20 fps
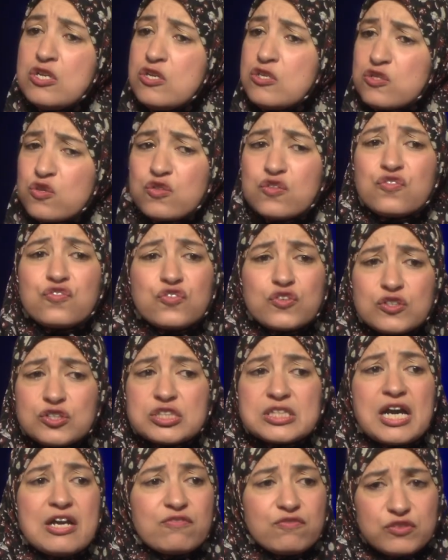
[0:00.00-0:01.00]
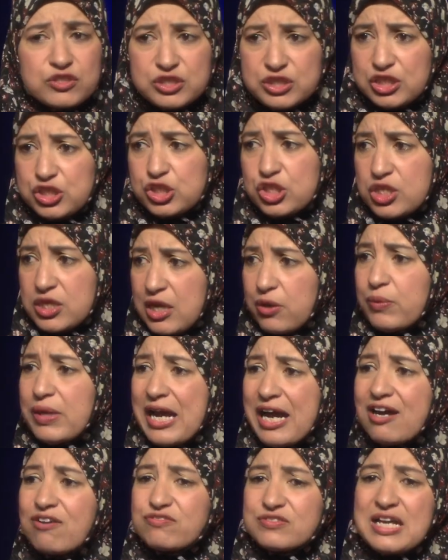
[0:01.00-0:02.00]
So the first conversation that we
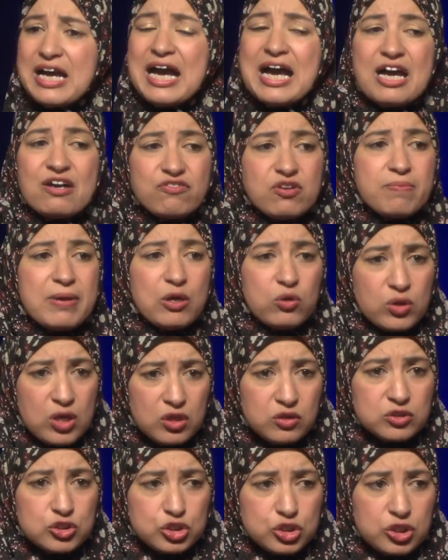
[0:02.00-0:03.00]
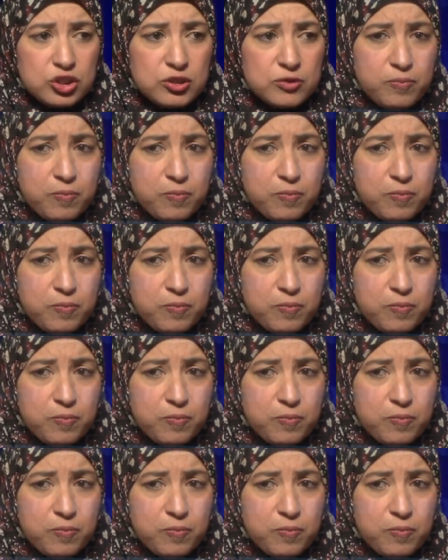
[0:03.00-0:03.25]
have to have about culture